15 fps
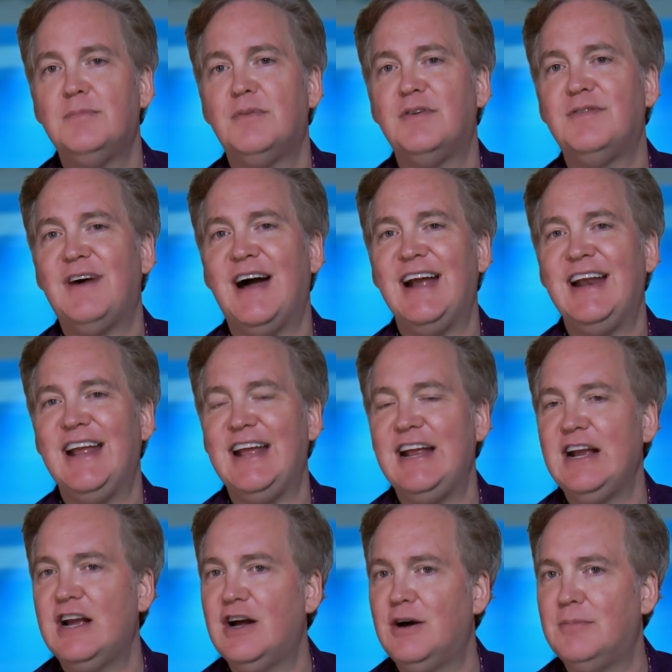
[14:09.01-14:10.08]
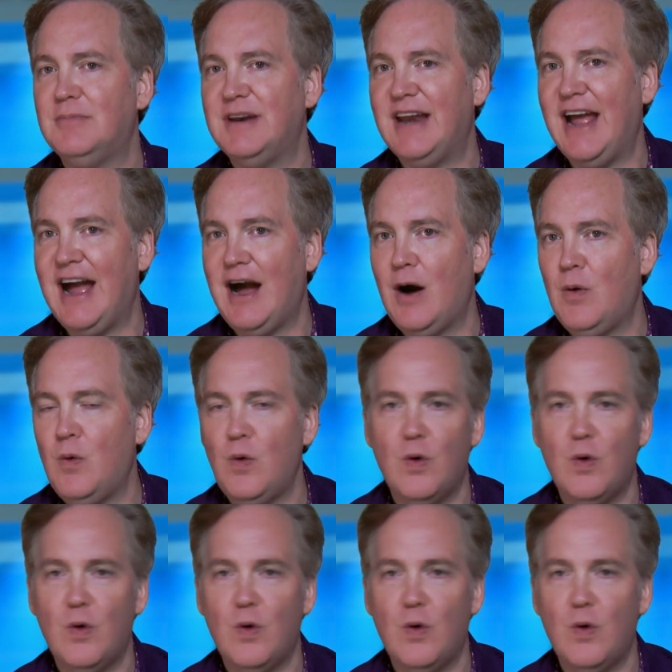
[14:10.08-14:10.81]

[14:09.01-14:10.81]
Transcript: provide income now